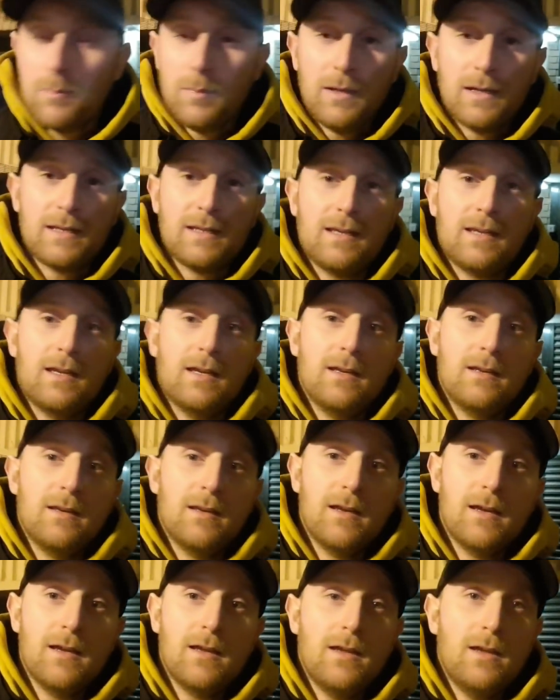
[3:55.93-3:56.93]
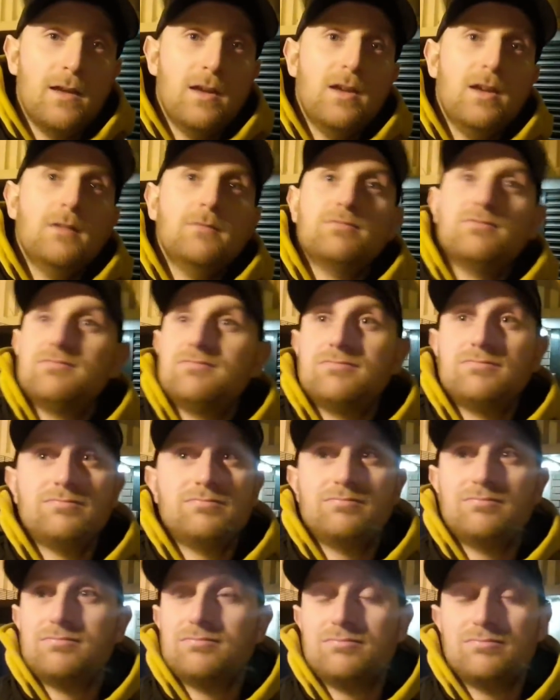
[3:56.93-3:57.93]
Back again, yeah.
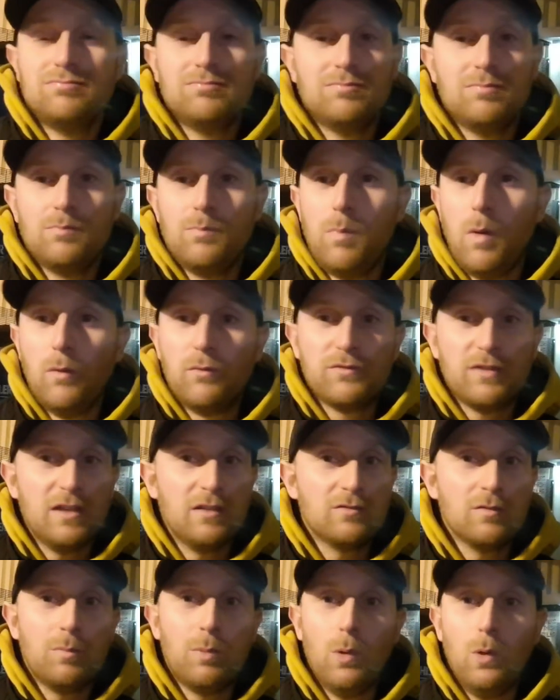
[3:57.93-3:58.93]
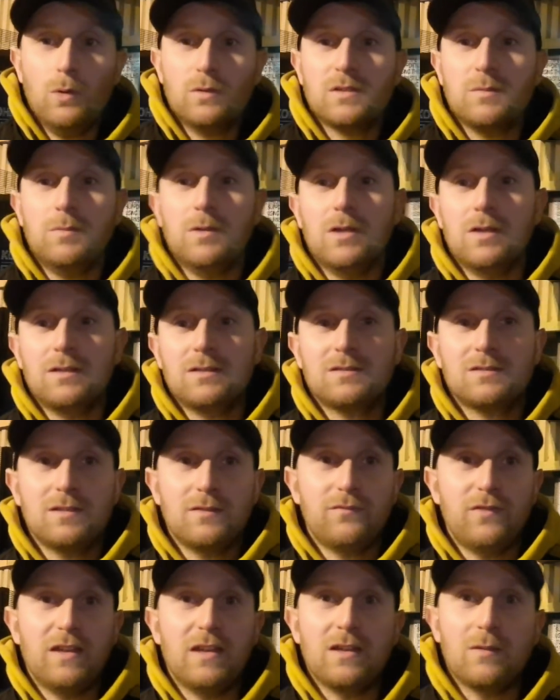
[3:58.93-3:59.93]
Both teams were poor, to be honest.
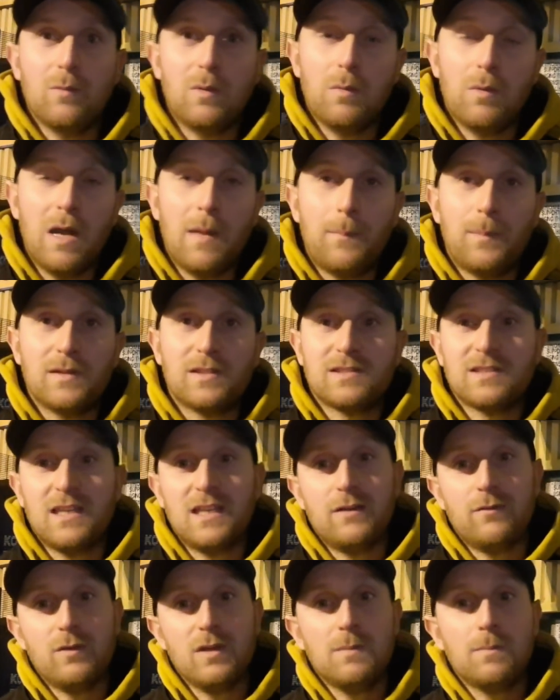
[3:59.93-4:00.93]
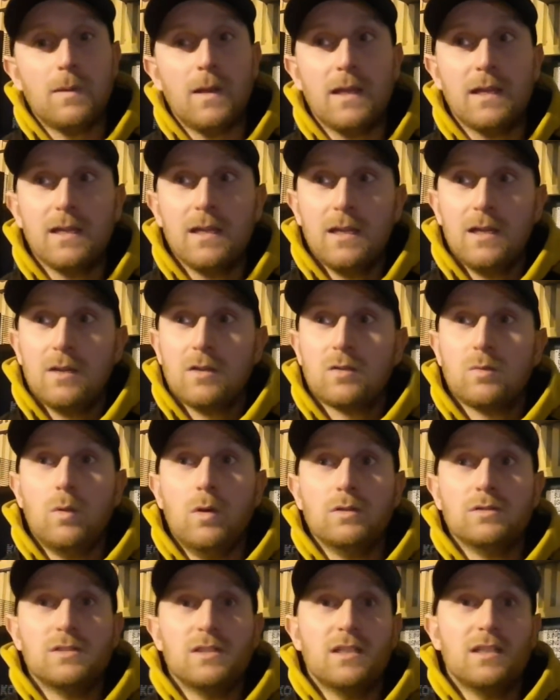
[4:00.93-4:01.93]
I think we were happy to take the replay
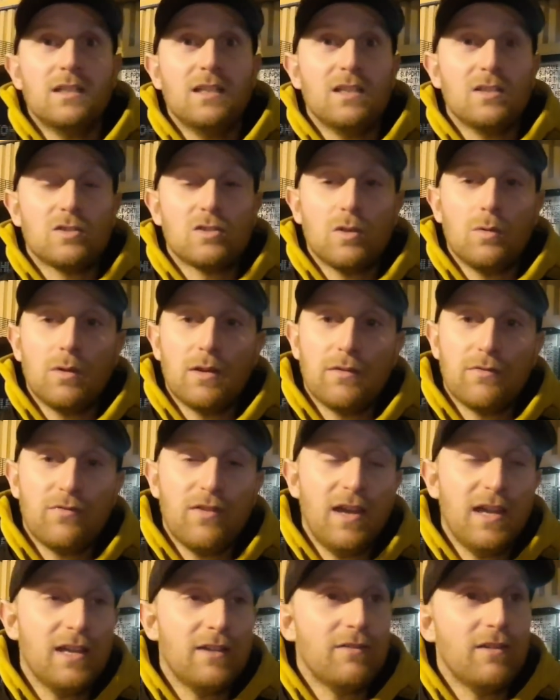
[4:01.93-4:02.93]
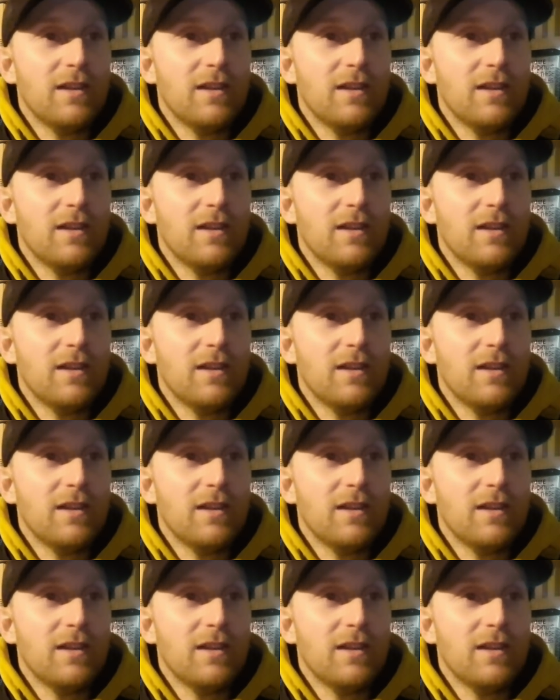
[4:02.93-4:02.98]
towards the end. We didn't show any fight